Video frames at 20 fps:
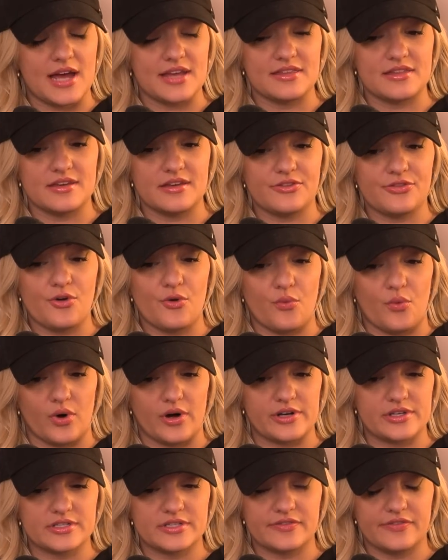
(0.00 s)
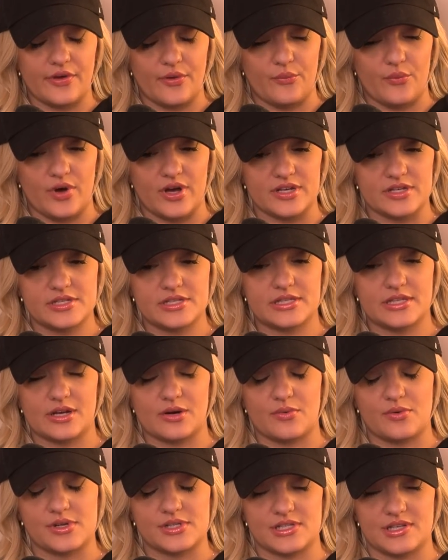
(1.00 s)
I think the worst of it was
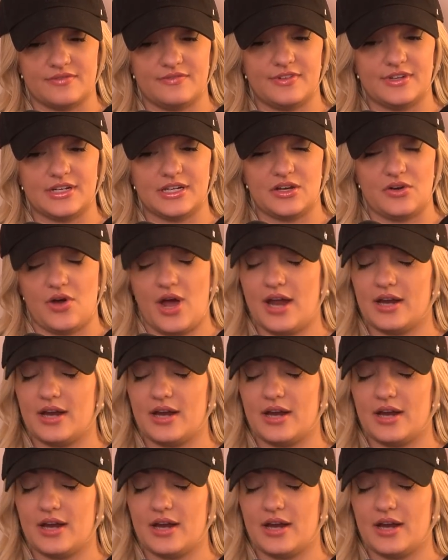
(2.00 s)
there was a video.